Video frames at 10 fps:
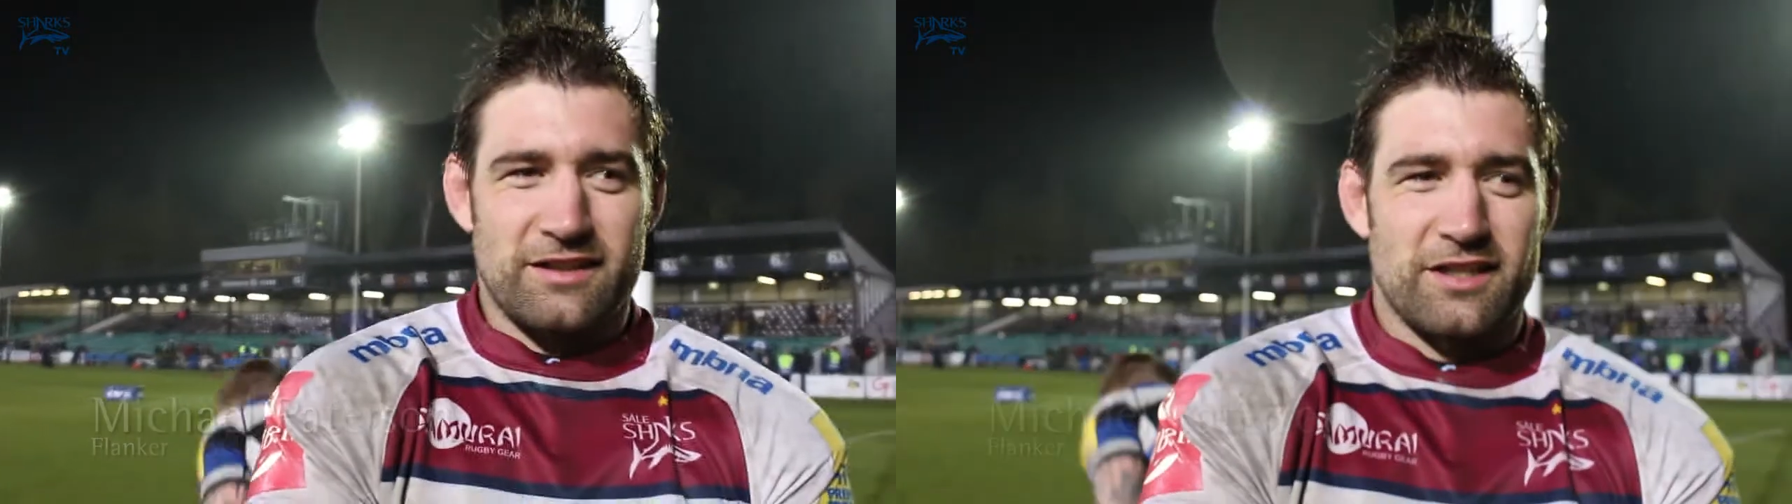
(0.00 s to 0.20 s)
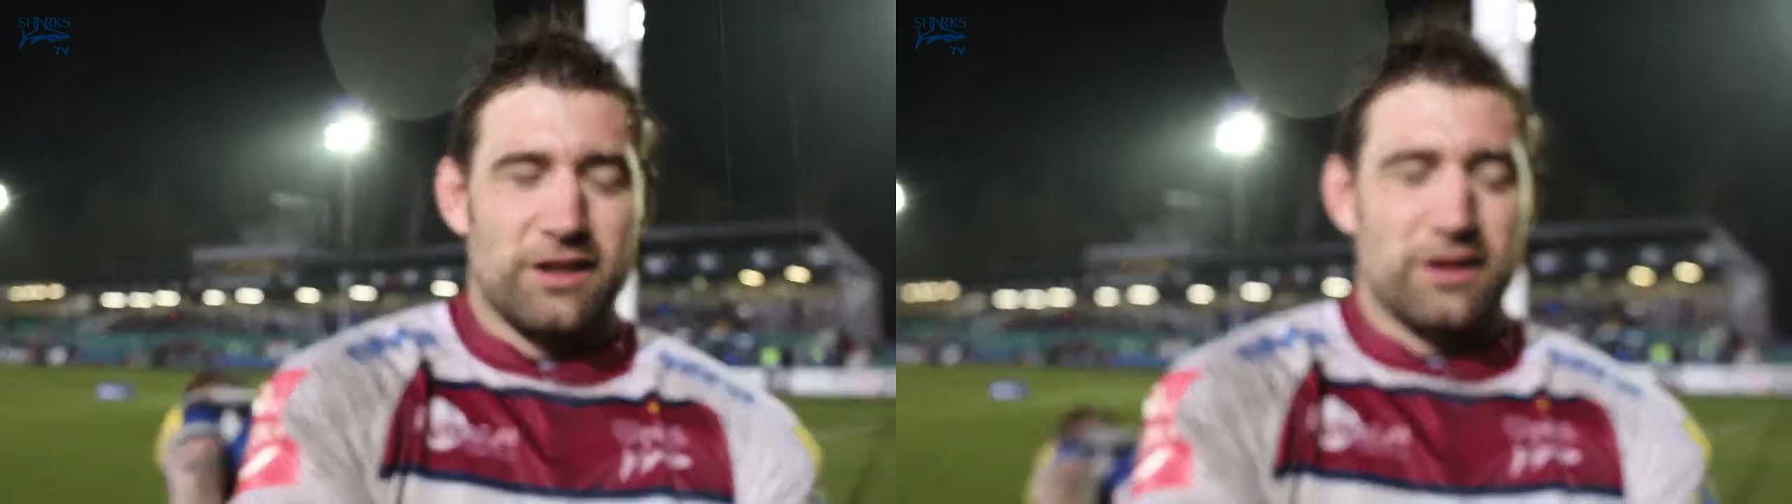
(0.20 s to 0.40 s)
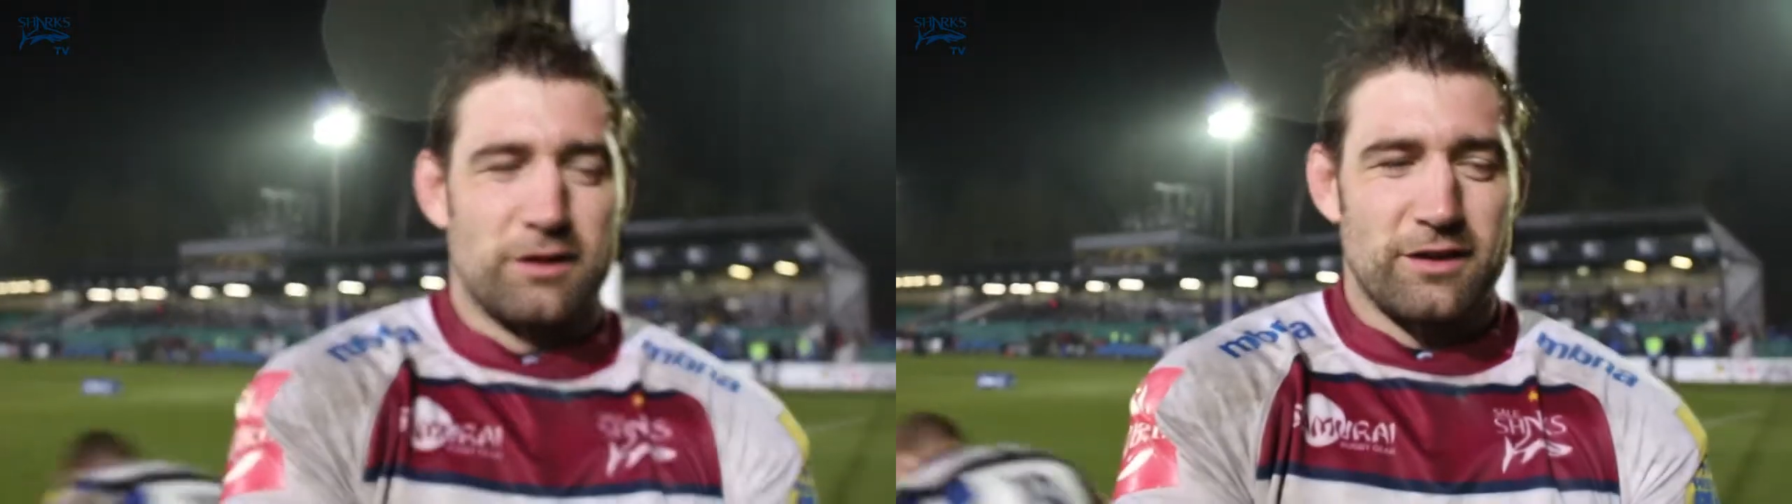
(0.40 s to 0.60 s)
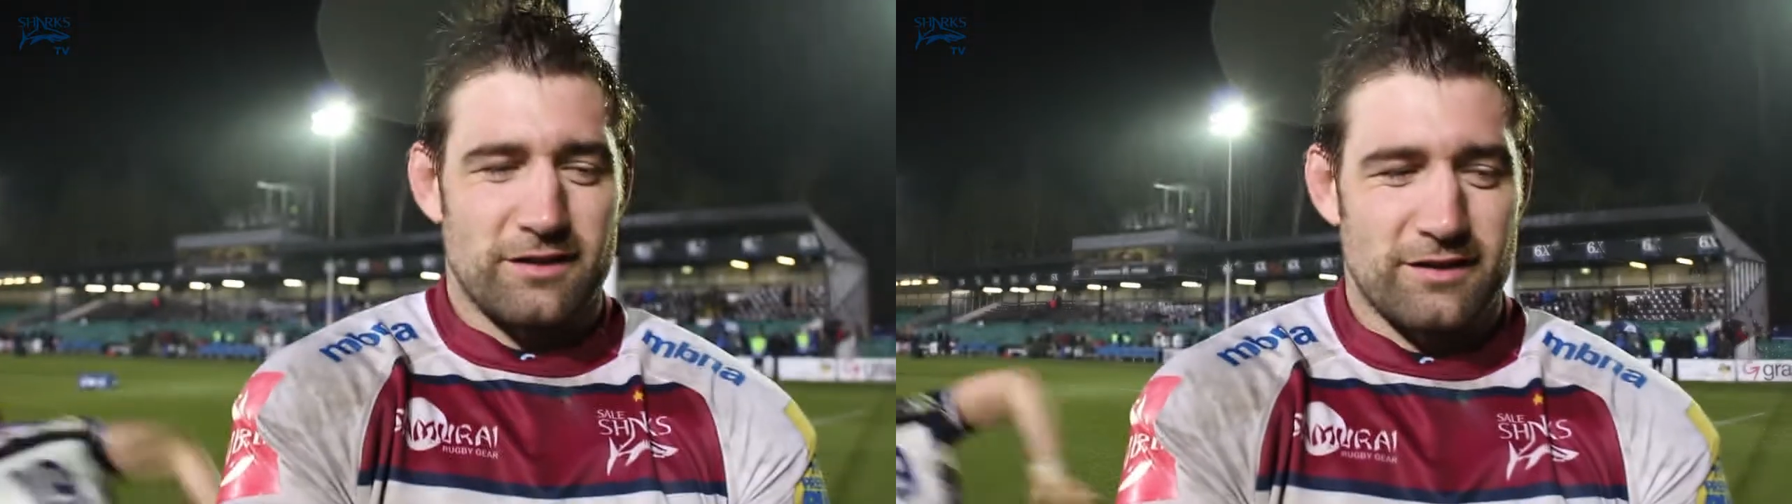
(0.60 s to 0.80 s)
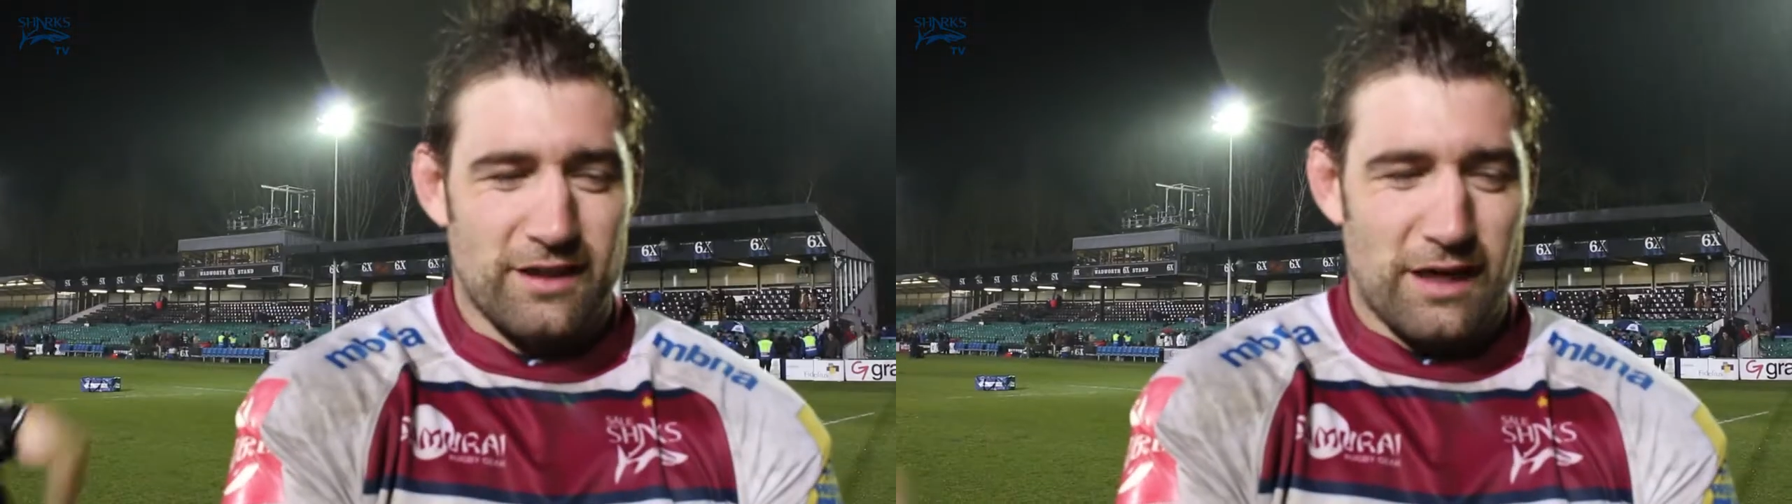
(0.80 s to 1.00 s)

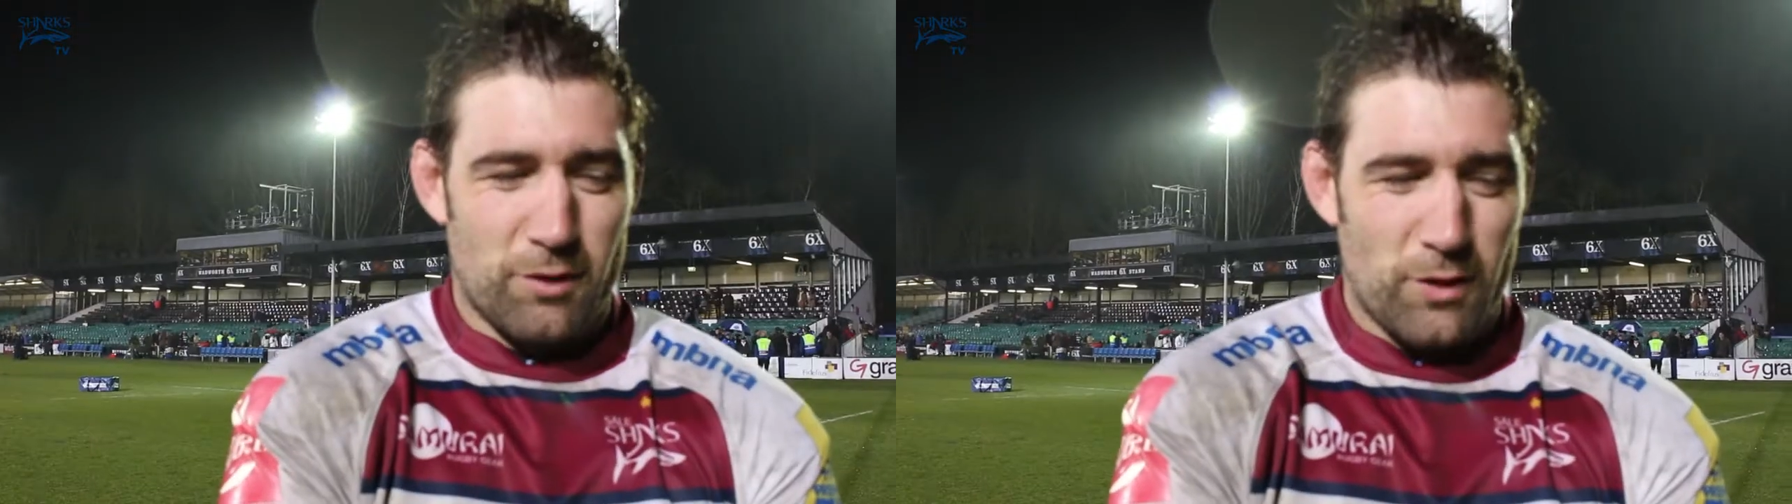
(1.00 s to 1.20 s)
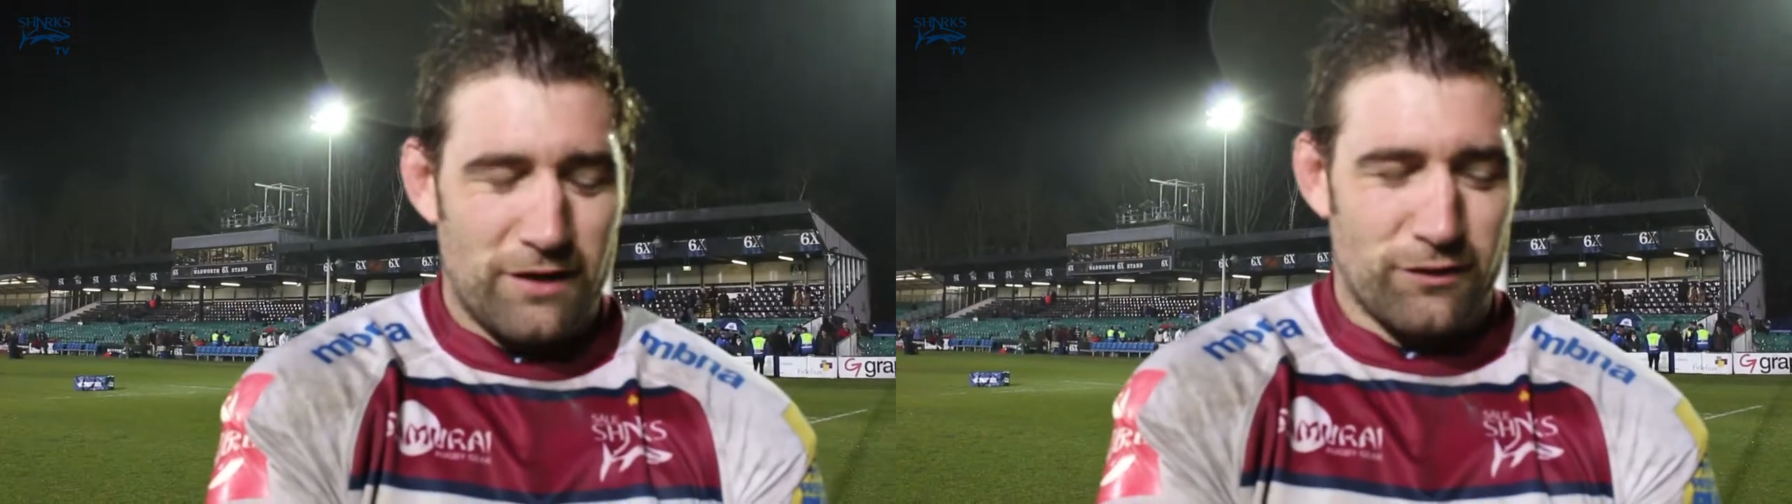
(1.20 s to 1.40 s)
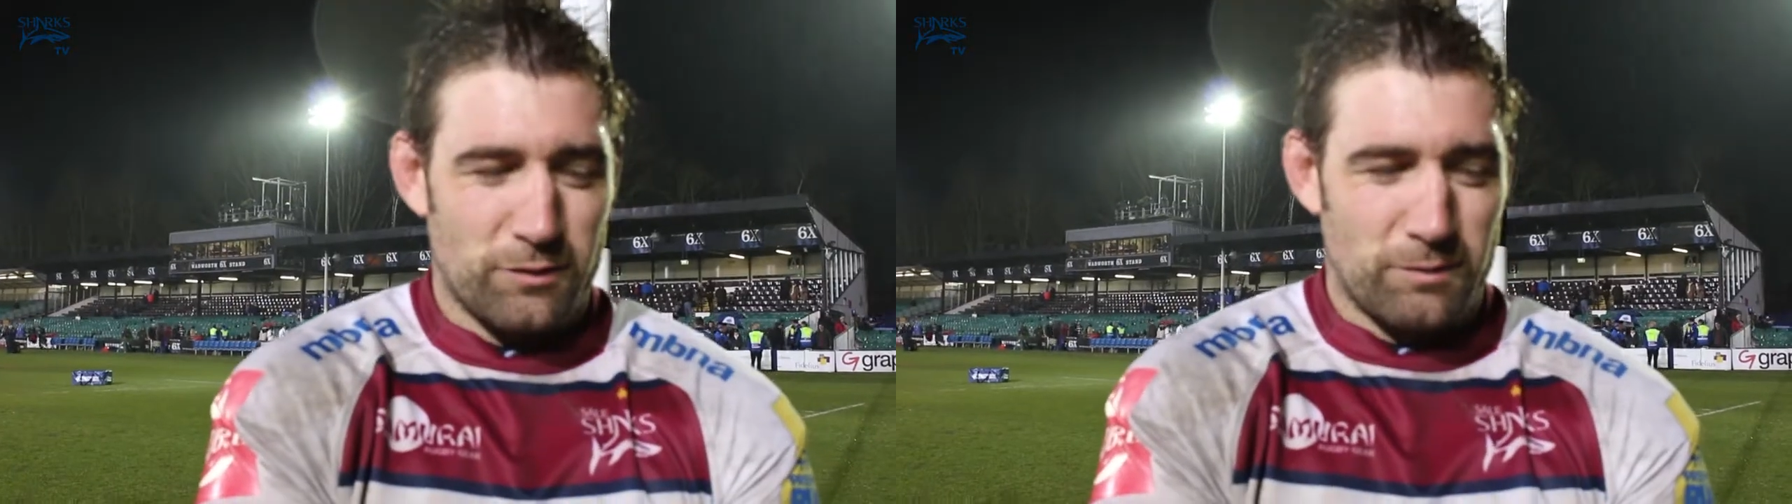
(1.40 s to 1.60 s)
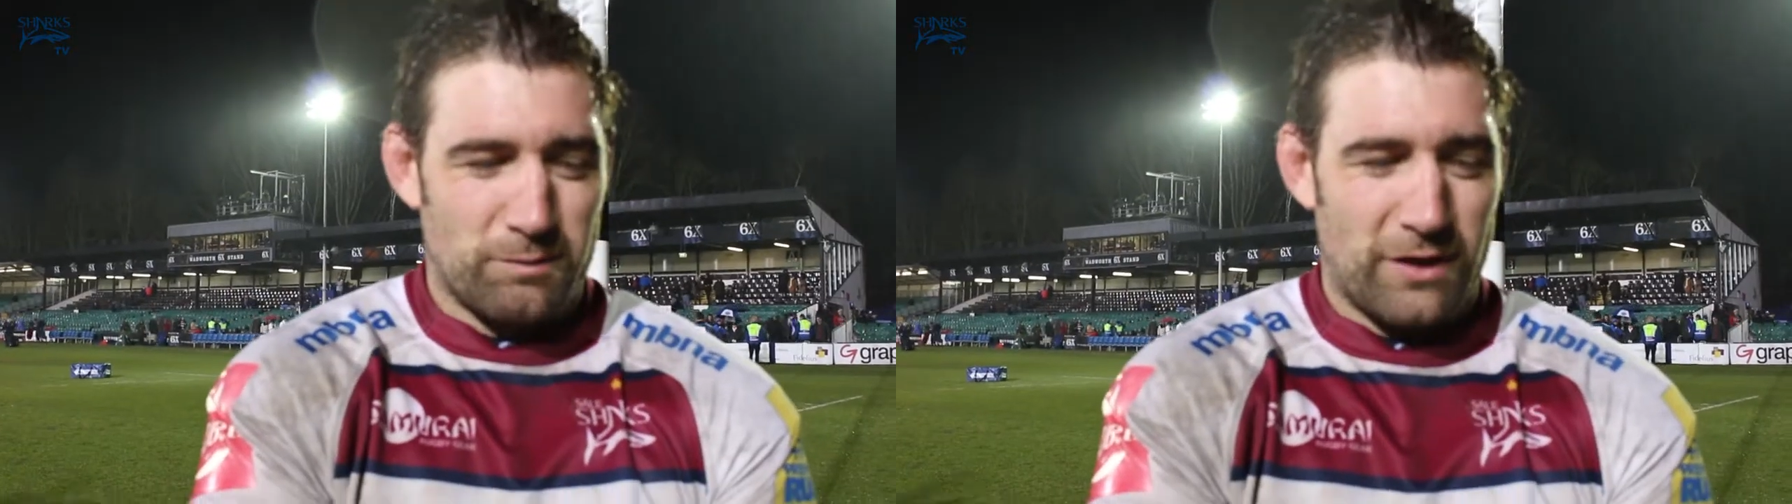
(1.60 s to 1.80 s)
to to come away from